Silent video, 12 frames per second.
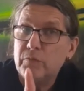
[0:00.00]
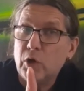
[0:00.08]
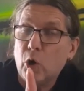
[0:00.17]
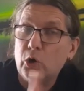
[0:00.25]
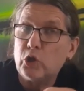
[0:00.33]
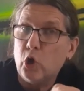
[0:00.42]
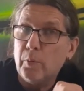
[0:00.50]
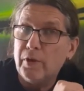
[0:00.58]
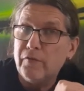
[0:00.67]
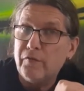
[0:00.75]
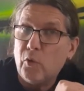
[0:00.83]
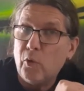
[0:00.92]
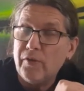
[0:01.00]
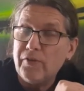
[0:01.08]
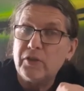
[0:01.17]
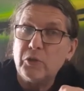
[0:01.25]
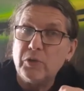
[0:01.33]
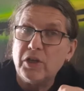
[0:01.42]
October the
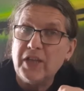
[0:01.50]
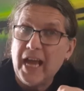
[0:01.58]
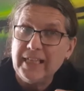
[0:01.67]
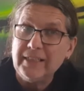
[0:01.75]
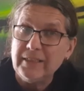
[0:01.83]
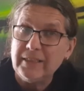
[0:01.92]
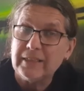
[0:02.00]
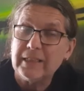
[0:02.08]
4th to the 10th,